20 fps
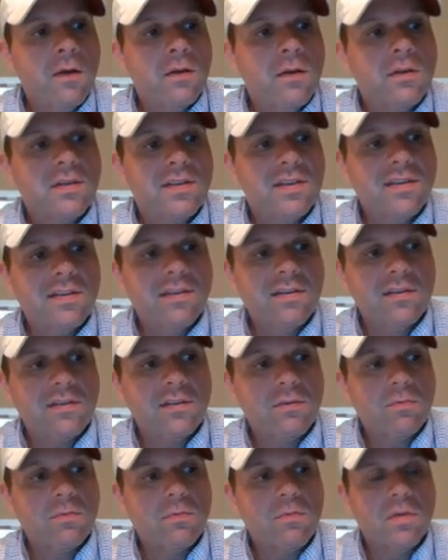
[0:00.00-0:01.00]
season
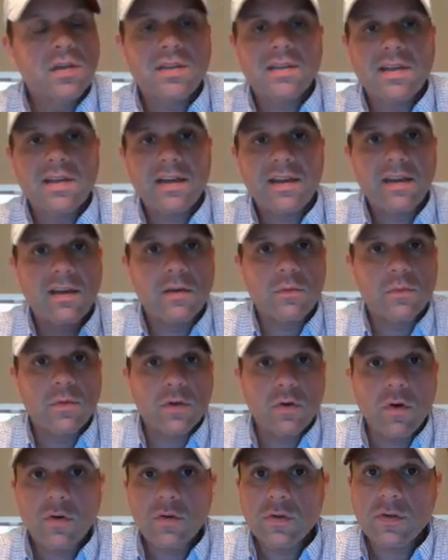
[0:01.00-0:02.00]
as much as I can with
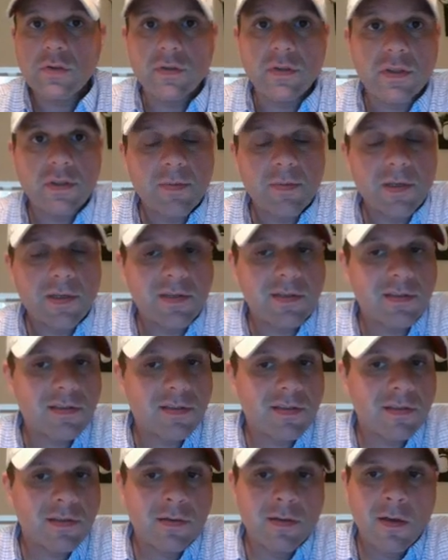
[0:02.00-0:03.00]
grocery
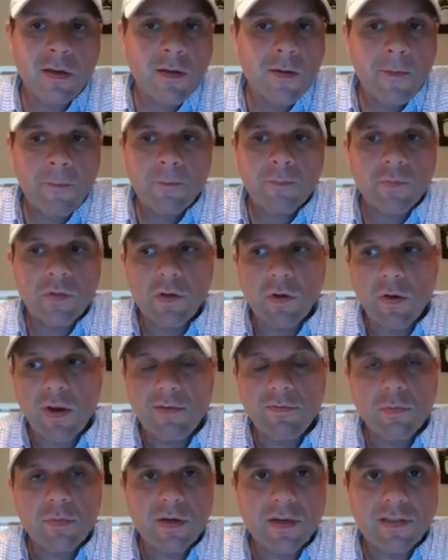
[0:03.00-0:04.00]
because, you know,
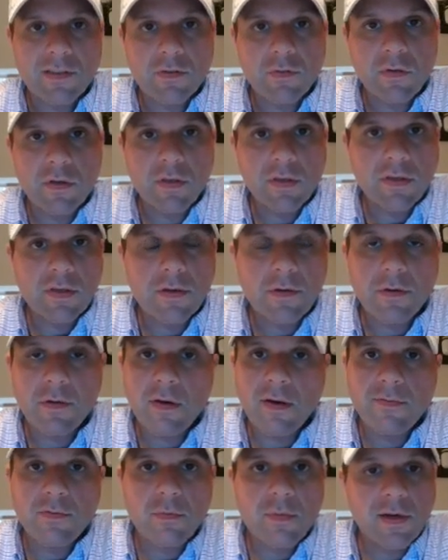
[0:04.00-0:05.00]
everybody's grilling
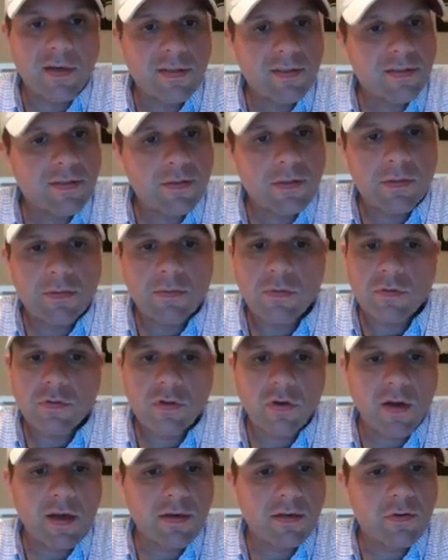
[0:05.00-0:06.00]
here. Everybody's
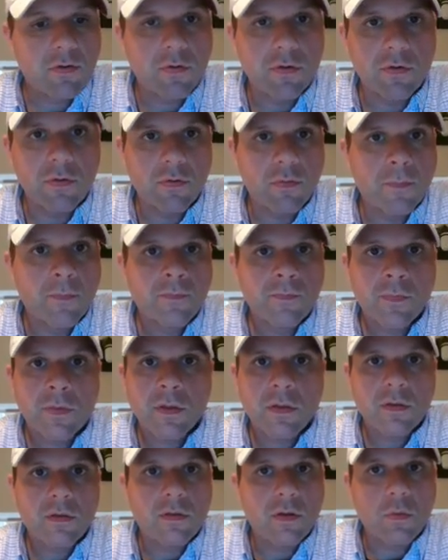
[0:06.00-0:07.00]
trying to grill.
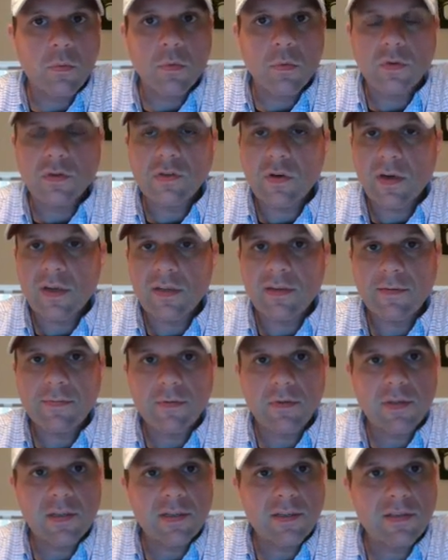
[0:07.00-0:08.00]
They're wanting to try
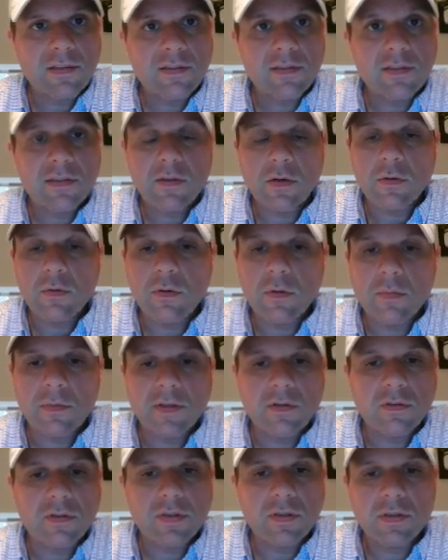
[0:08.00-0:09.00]
different things. So, I mean,
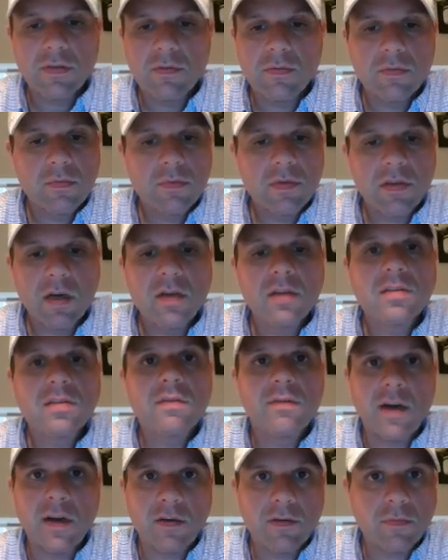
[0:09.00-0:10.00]
there's tons
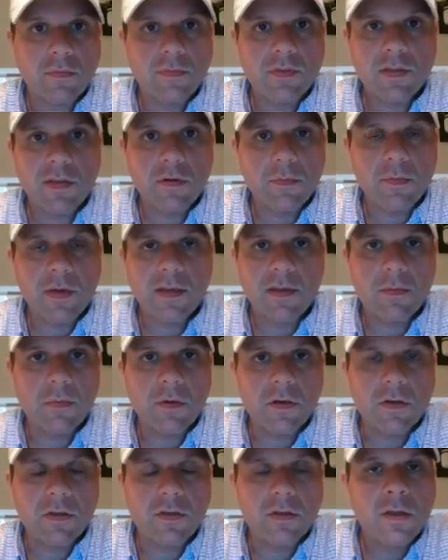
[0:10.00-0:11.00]
of items that are making
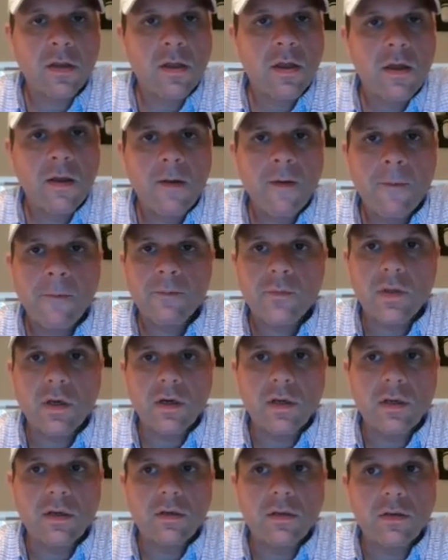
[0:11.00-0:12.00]
money.
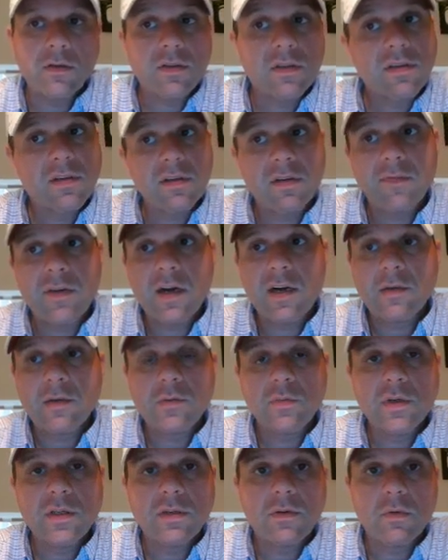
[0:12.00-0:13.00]
And there's a ton of items
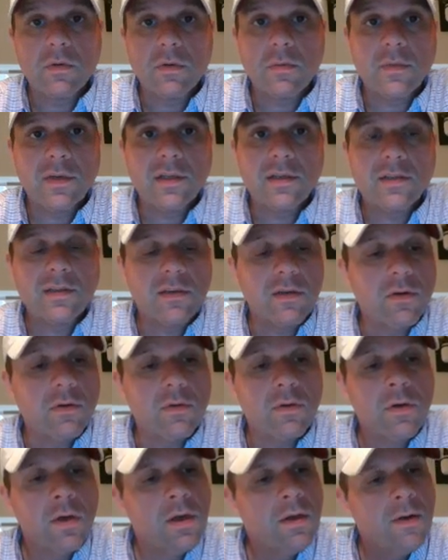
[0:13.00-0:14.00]
regional to me. So,
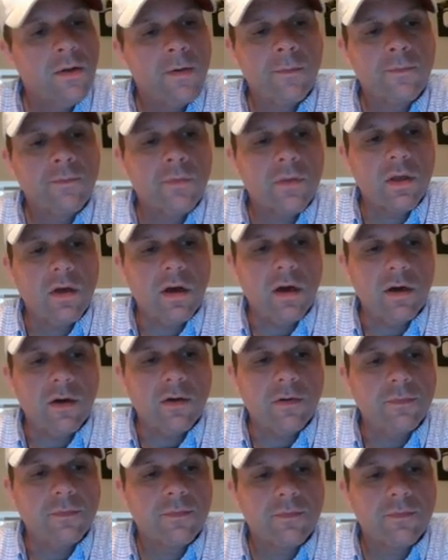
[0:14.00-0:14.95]
I